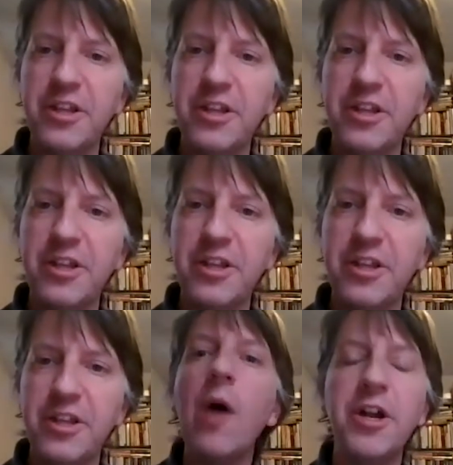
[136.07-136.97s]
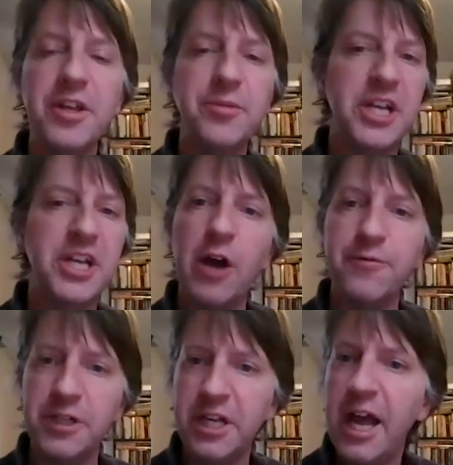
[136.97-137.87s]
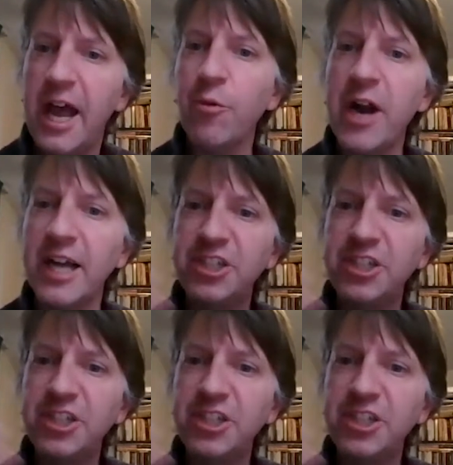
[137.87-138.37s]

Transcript: do and what I wanted them to get out of it.